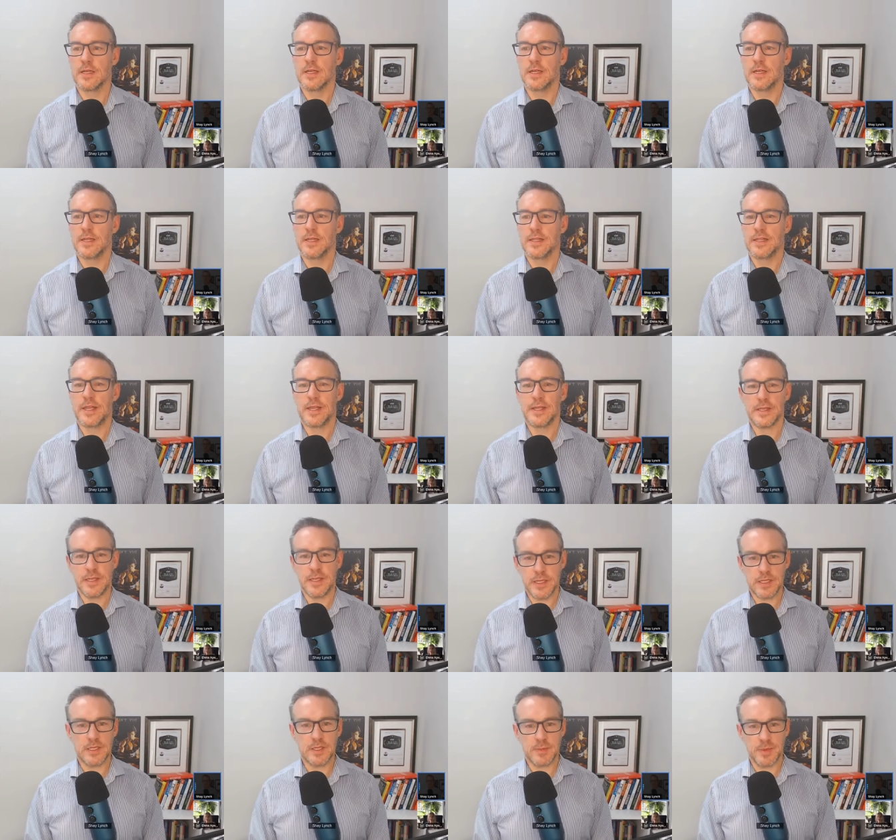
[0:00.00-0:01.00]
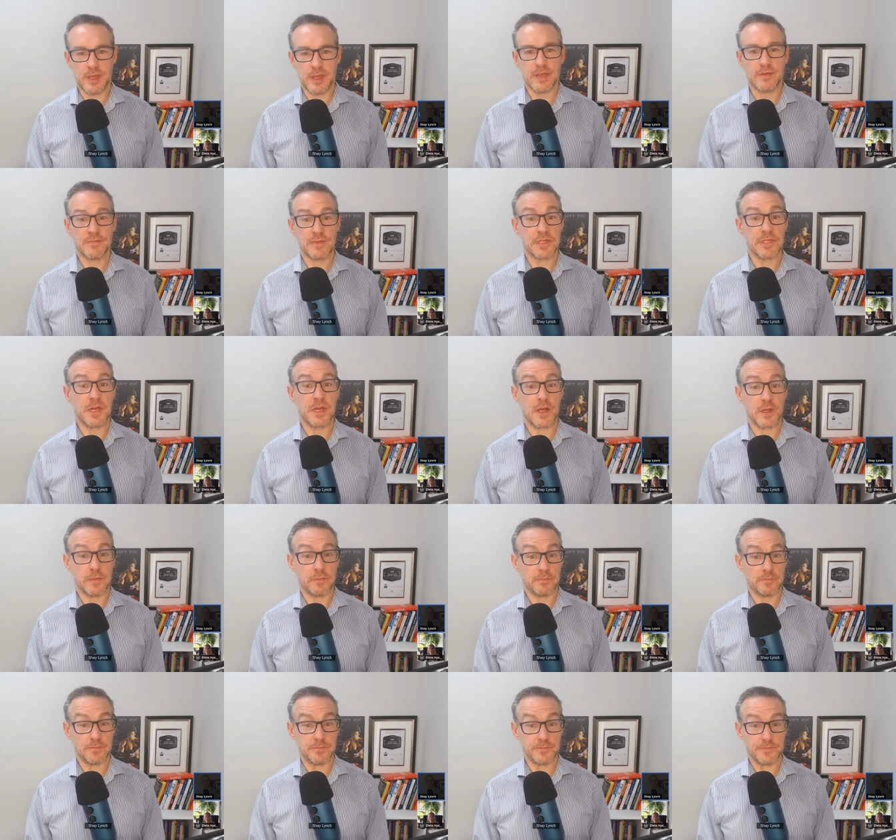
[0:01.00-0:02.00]
They need to be given time
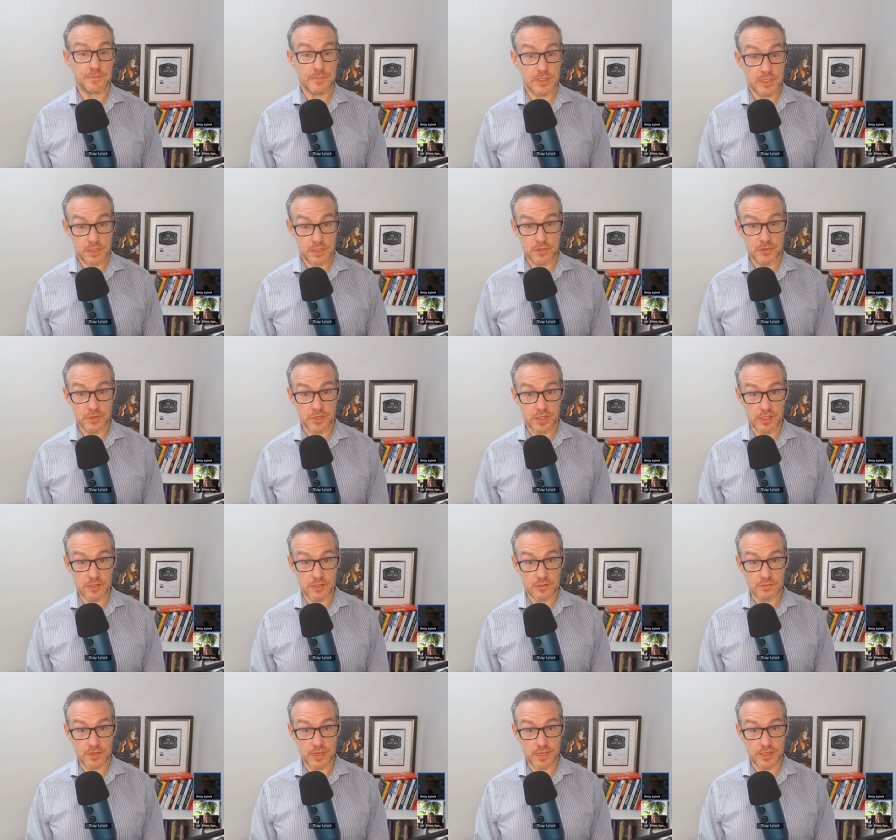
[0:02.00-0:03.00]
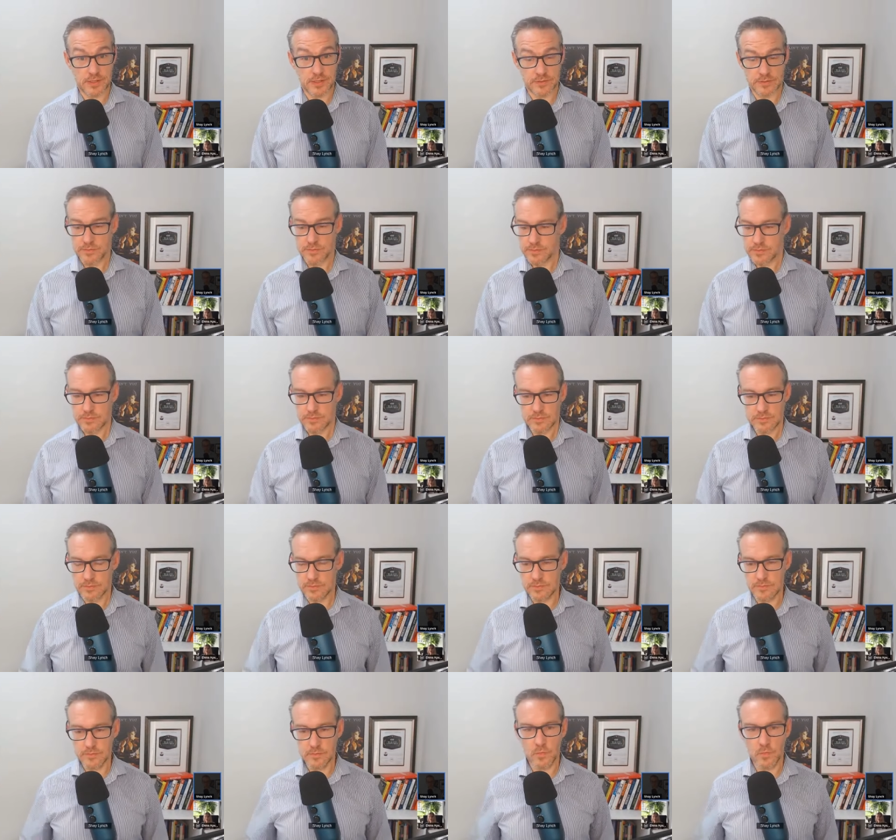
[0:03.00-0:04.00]
to do this, right?
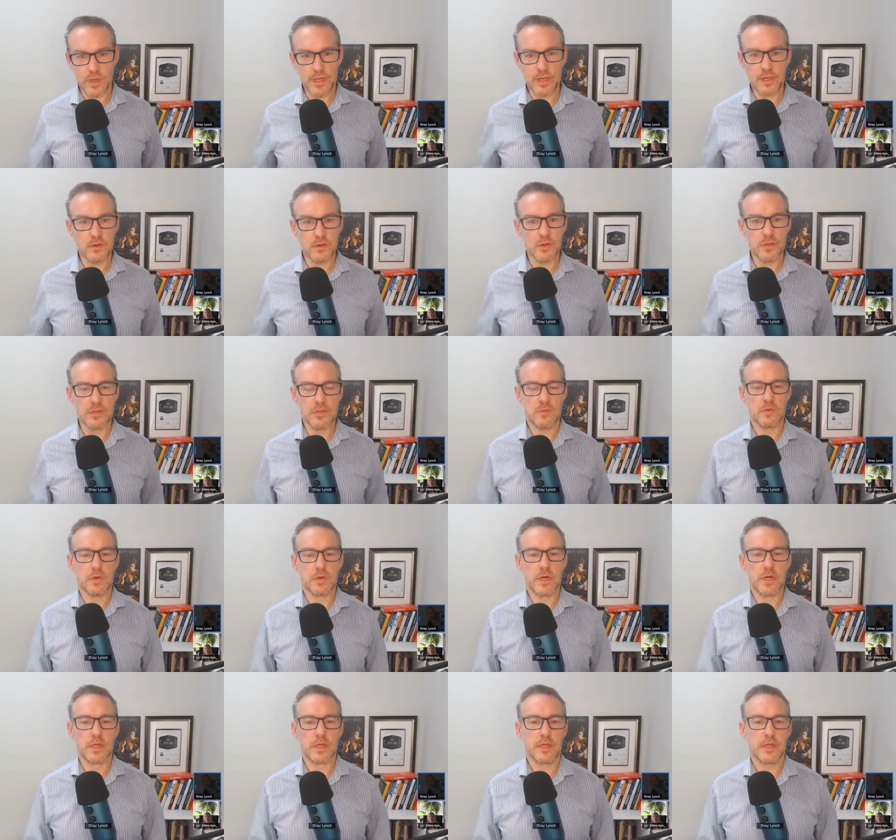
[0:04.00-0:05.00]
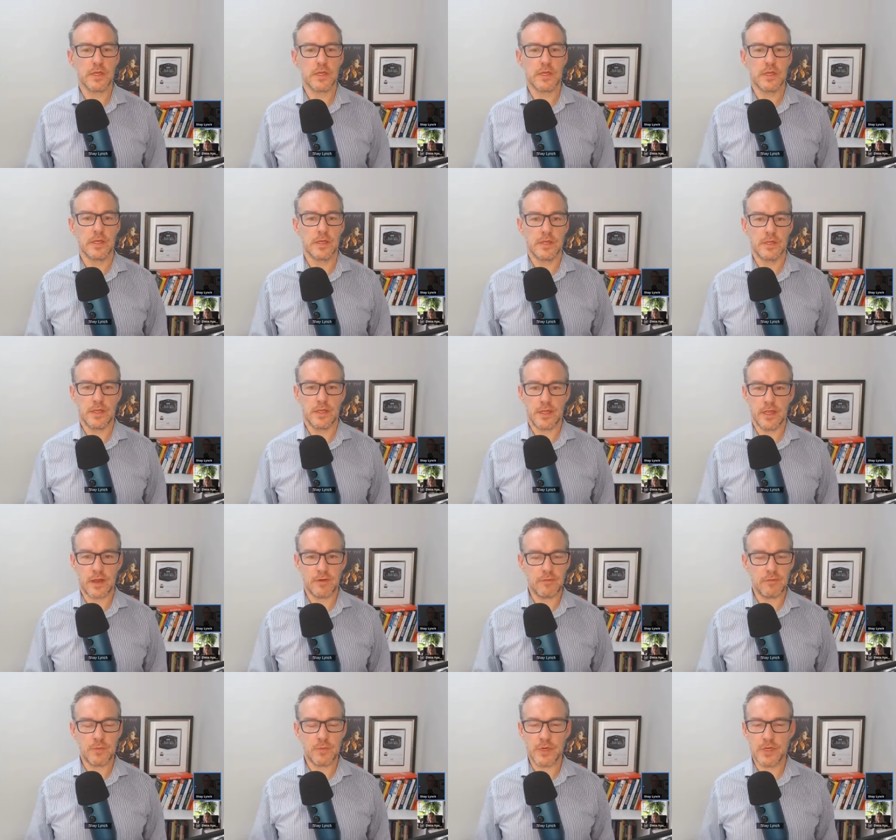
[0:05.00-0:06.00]
When they go into work,
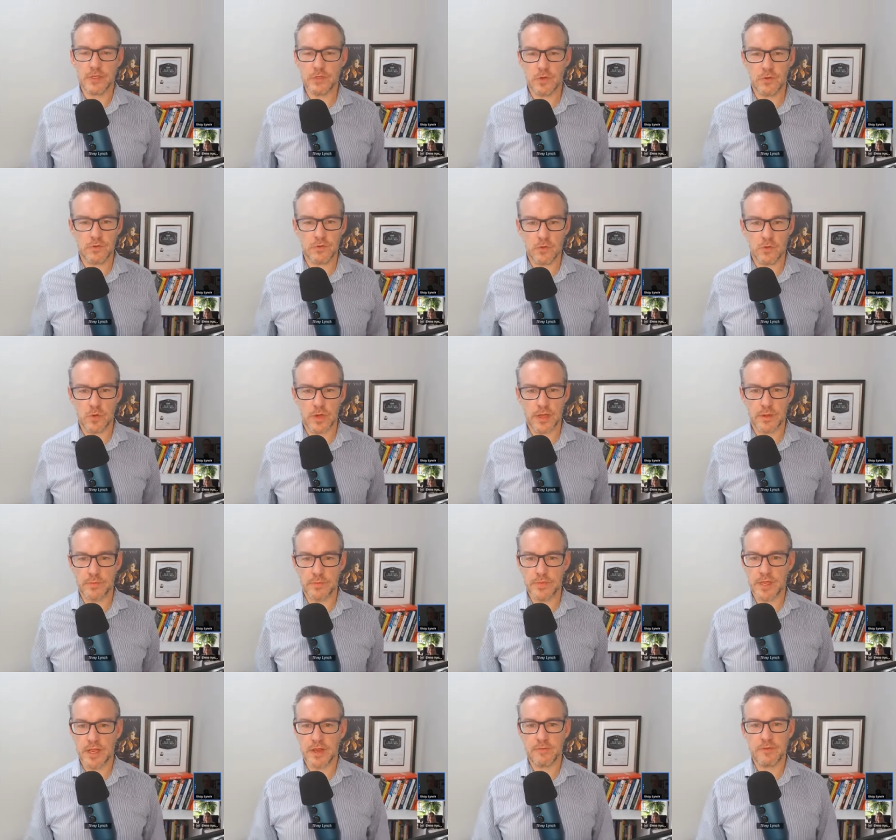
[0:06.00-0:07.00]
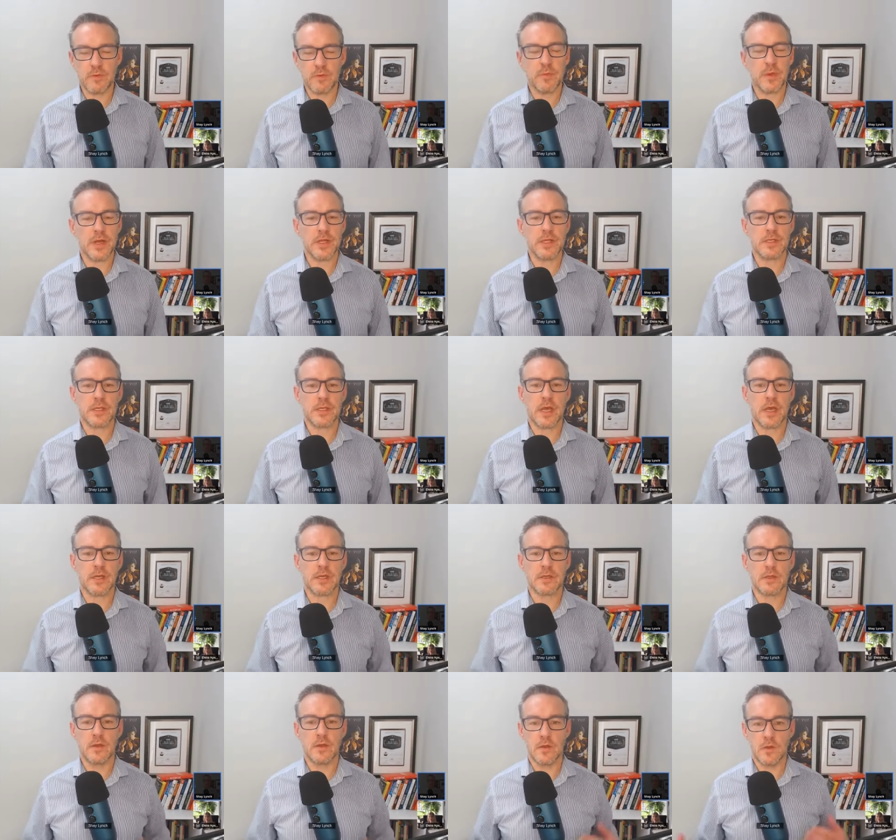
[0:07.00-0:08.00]
everybody's overwhelmed. Everybody's got
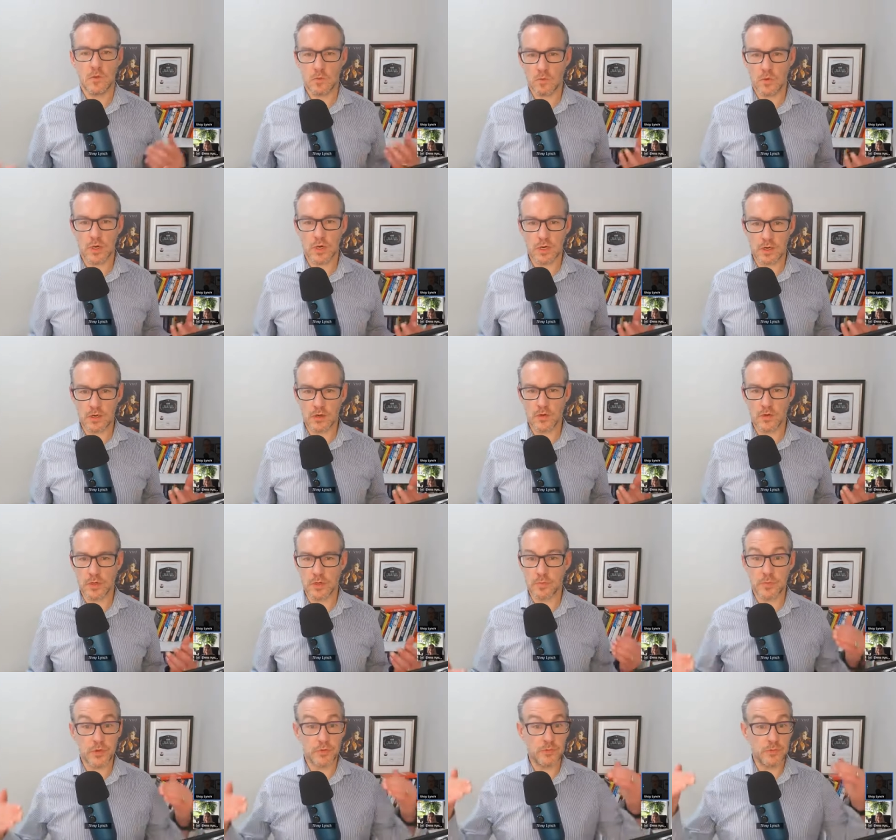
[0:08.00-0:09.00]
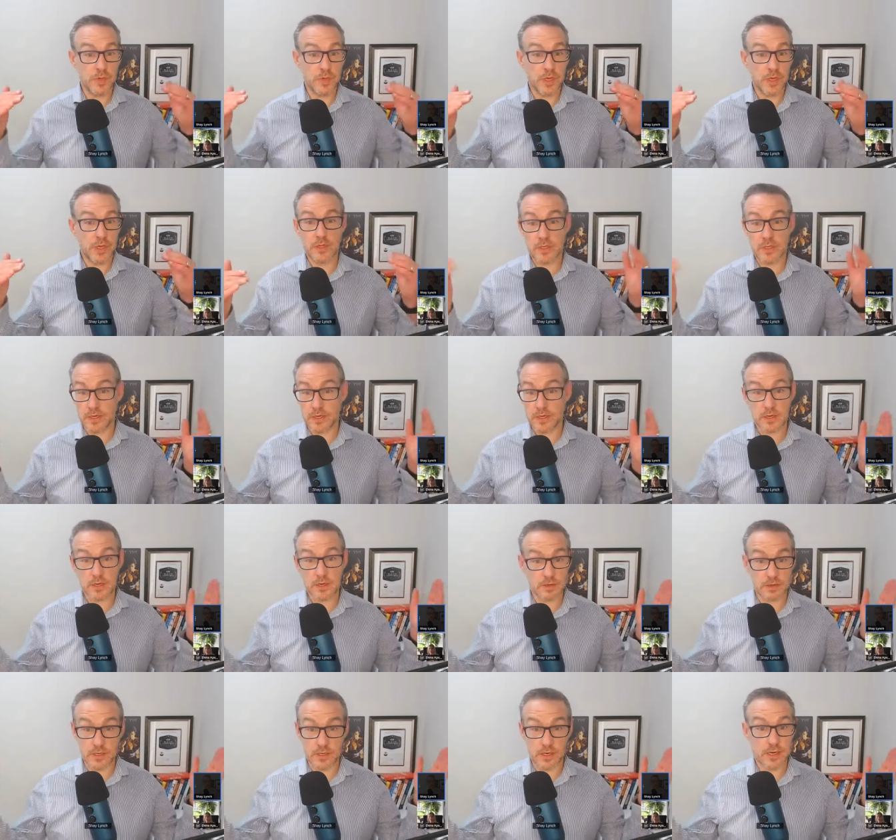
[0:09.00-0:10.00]
workload above and beyond their,
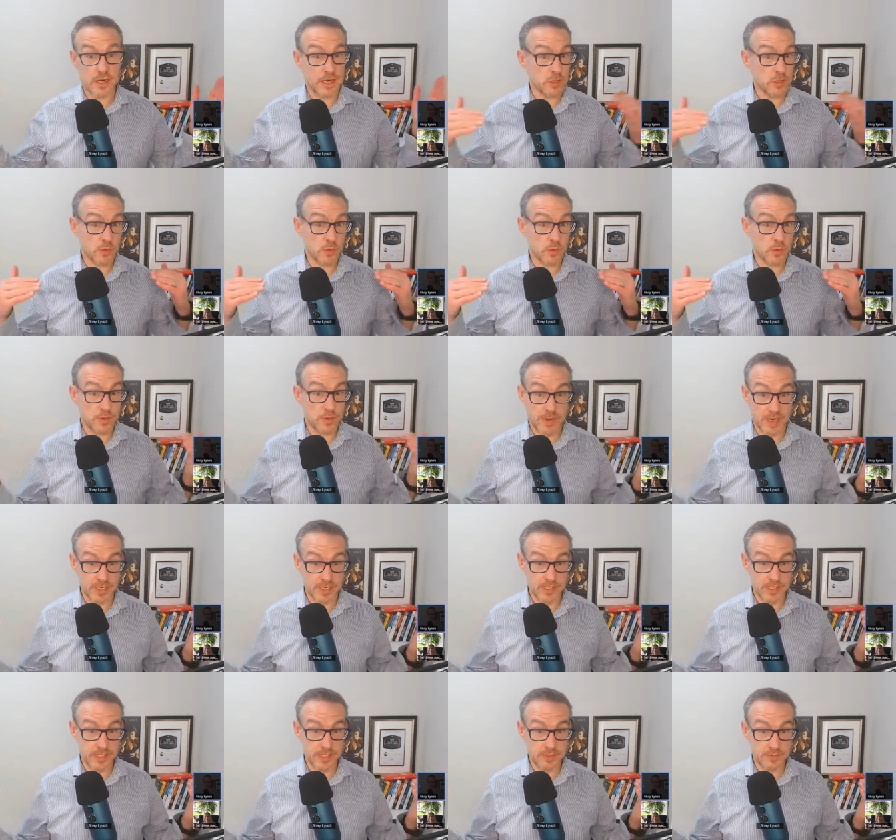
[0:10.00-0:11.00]
their actual capacity.